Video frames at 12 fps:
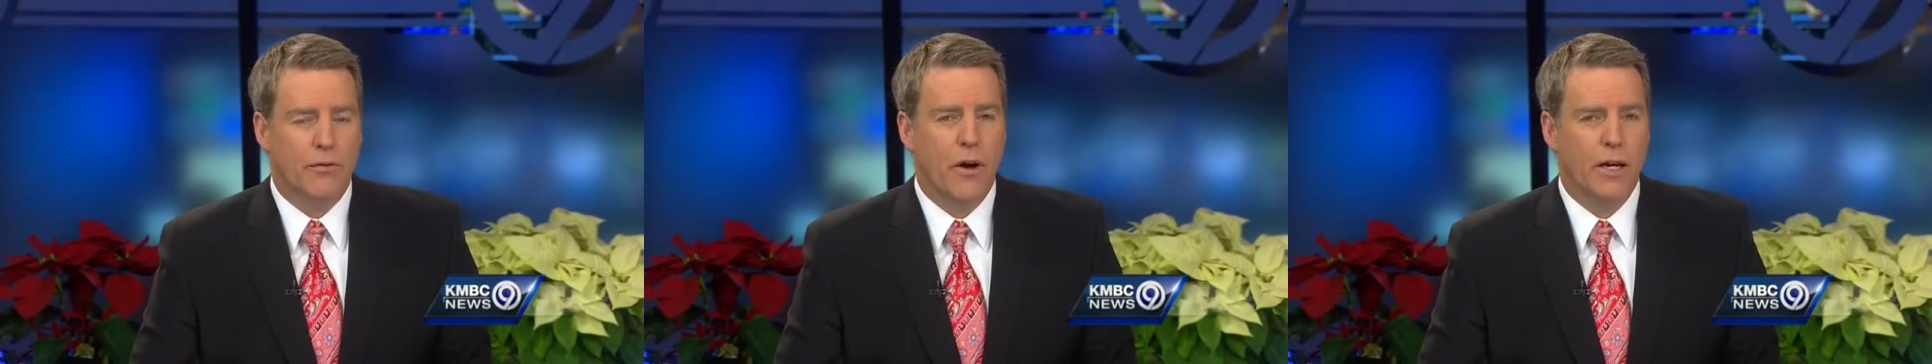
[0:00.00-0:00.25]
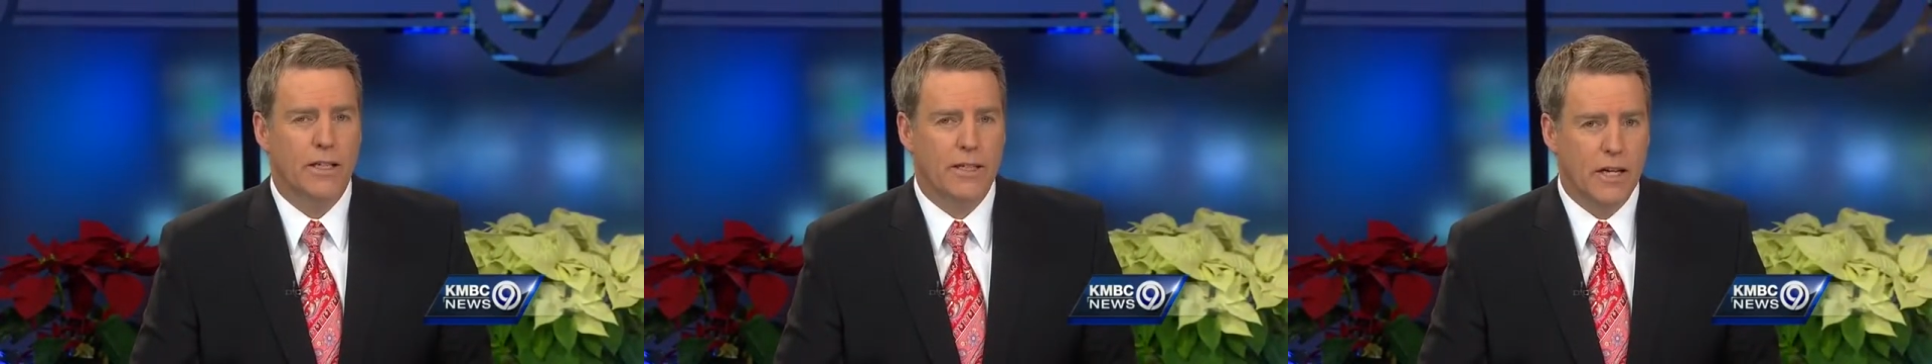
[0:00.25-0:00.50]
to
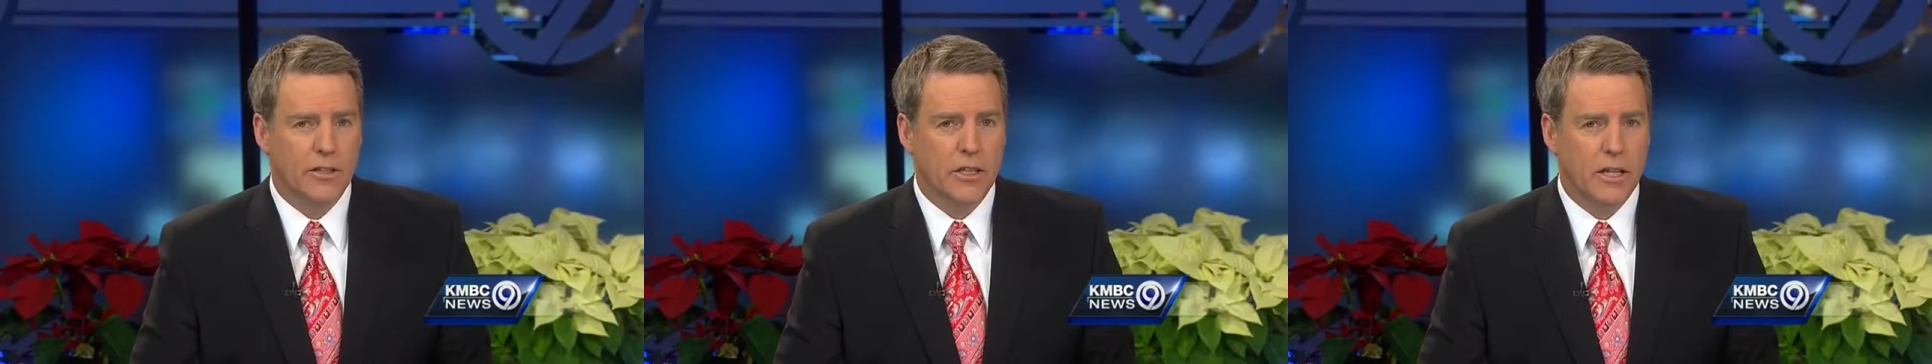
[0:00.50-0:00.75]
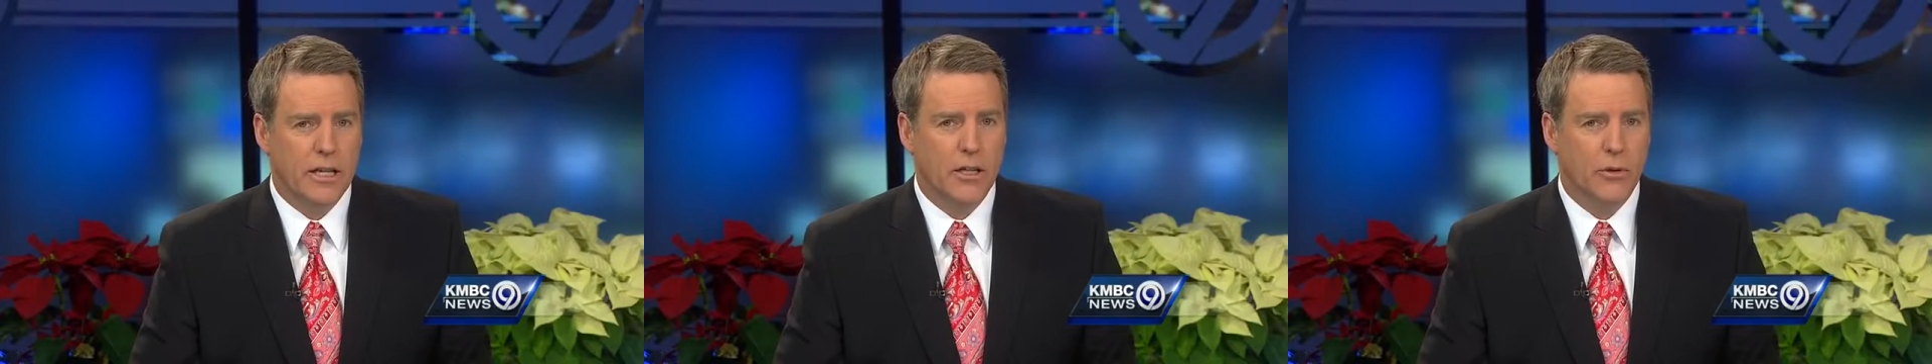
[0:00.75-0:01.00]
find a
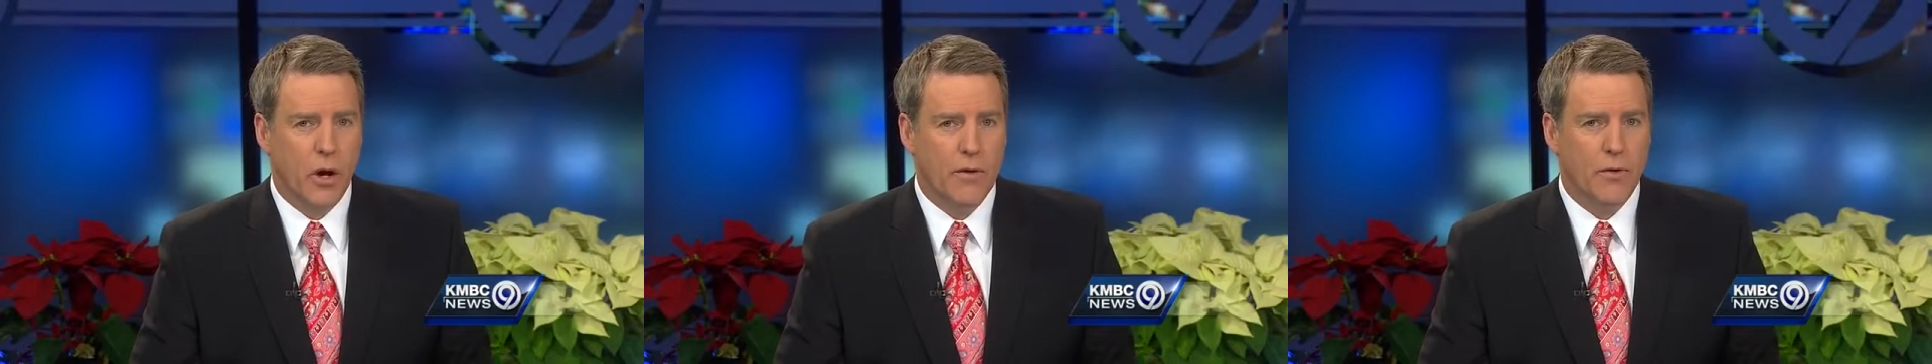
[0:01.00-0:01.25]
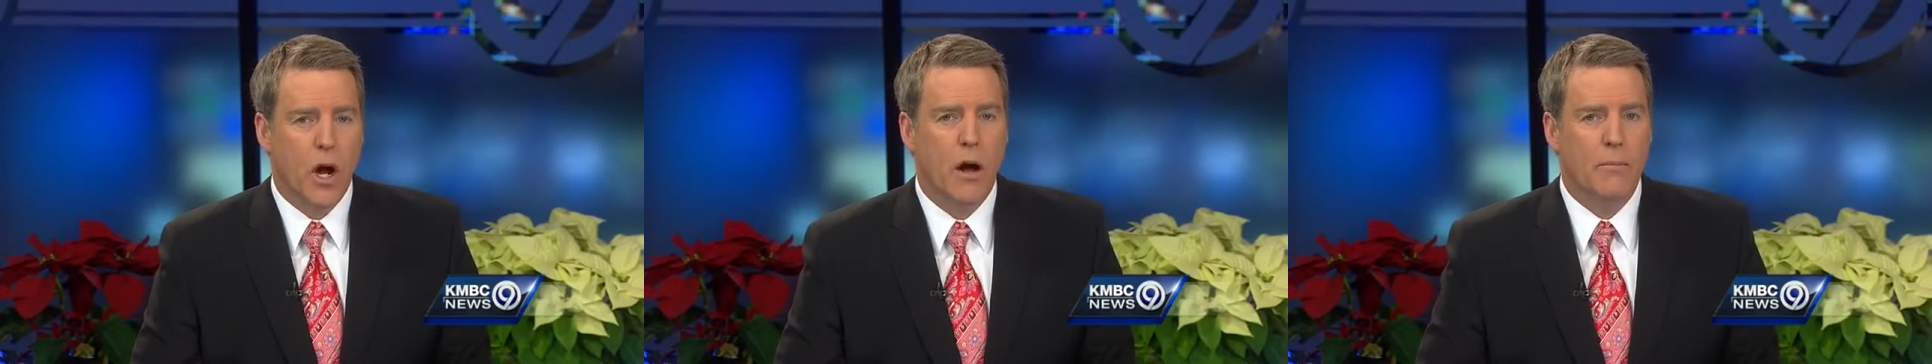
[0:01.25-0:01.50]
designated
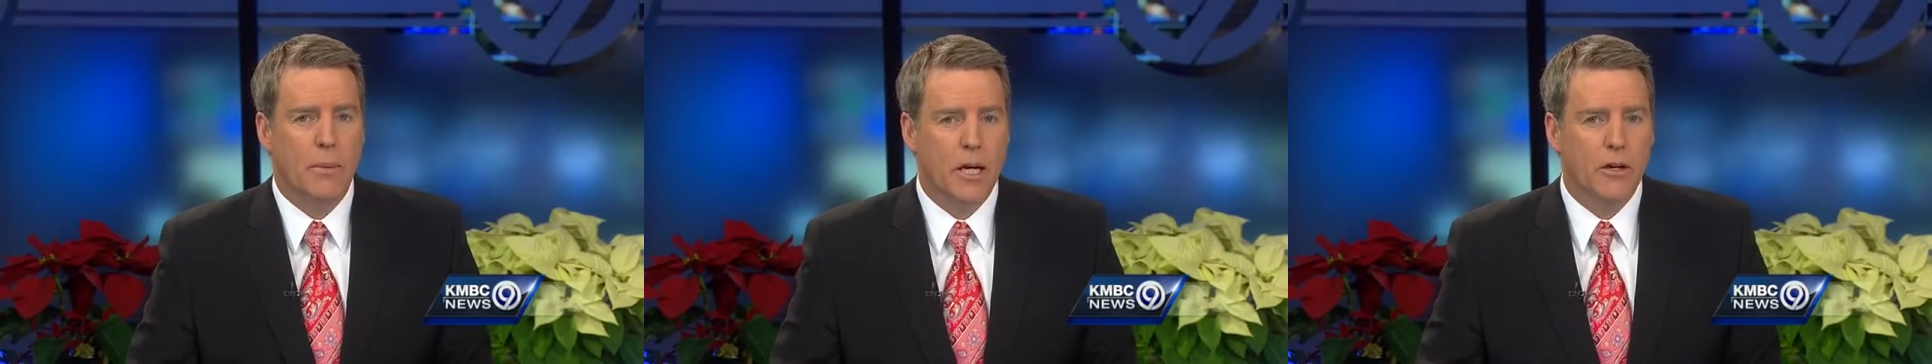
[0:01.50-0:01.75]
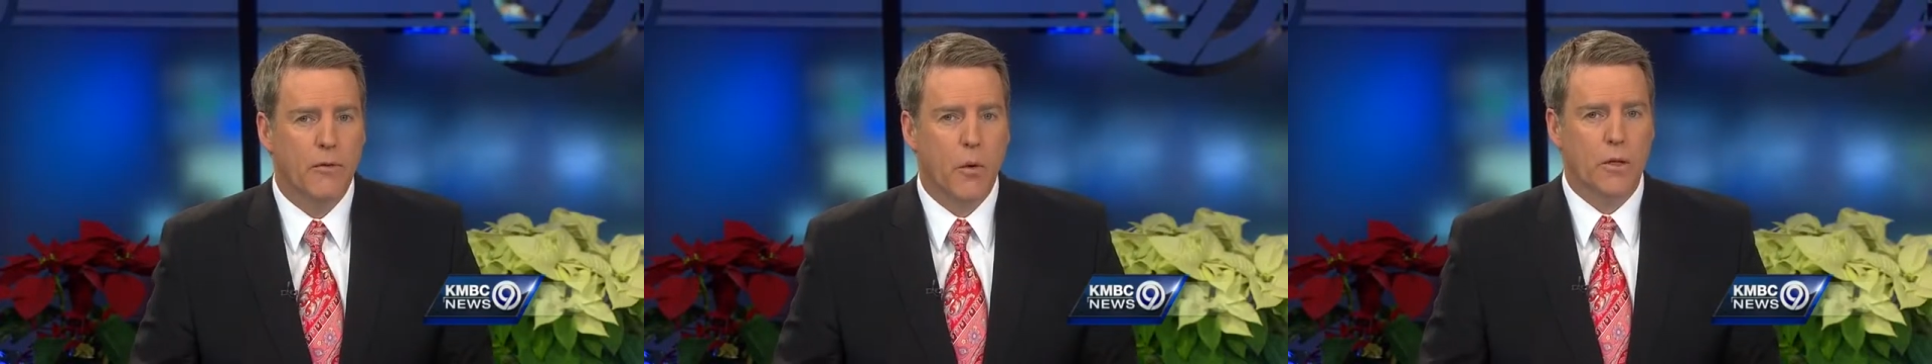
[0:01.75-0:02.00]
driver on
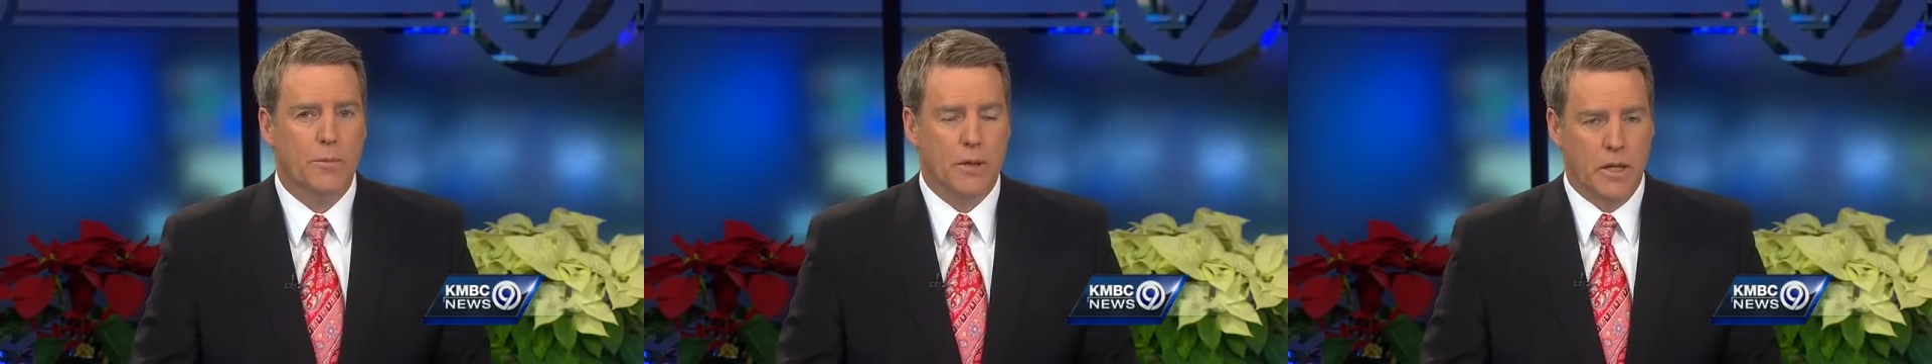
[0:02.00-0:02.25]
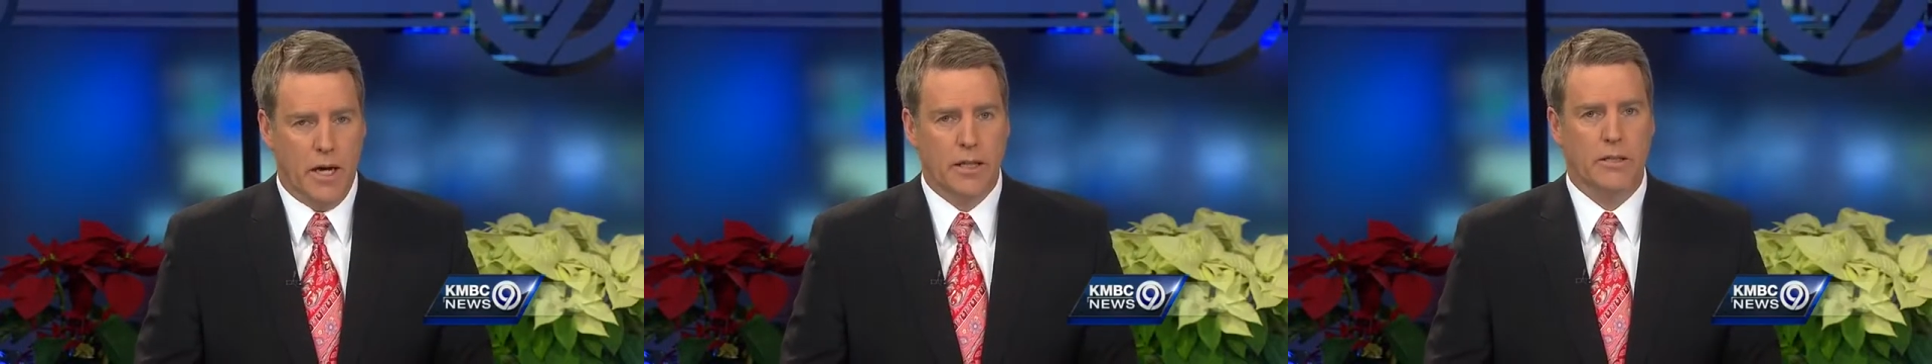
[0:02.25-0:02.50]
big
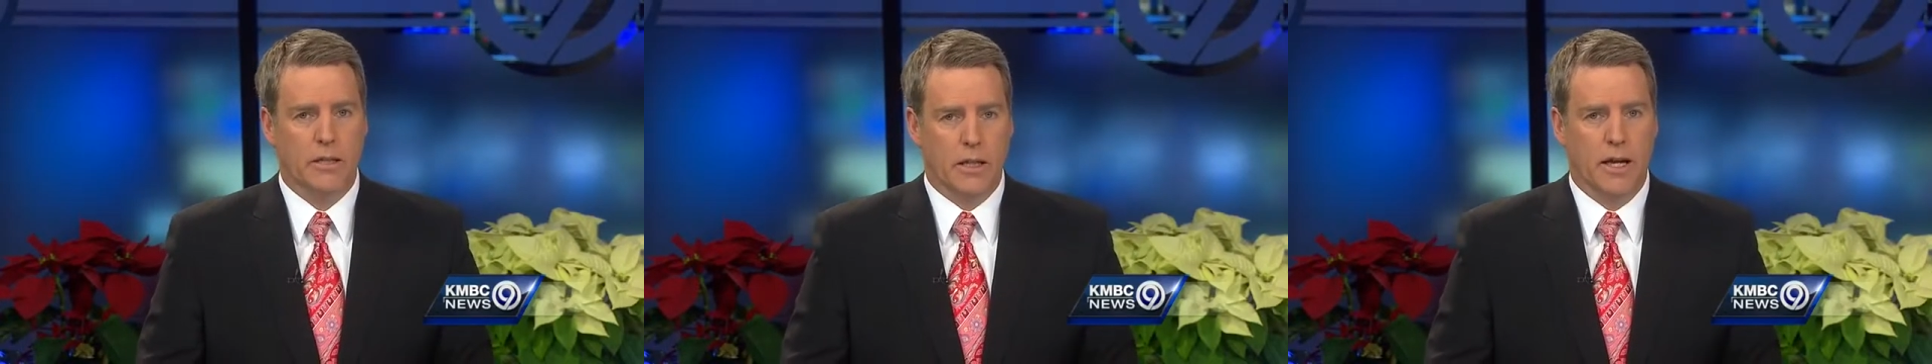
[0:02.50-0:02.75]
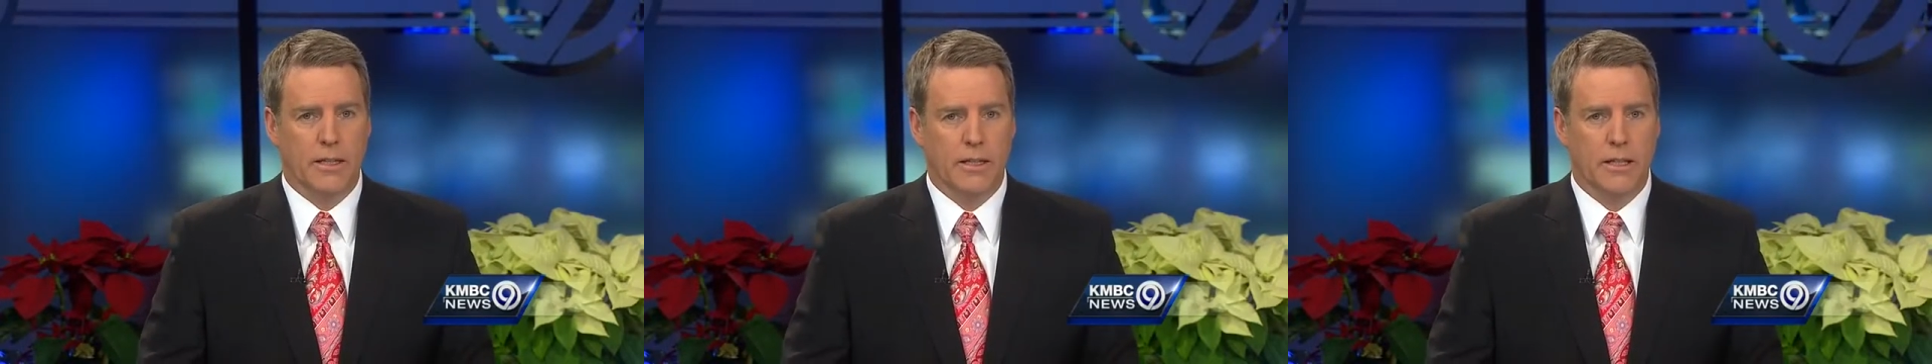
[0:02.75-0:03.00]
enforcement nights like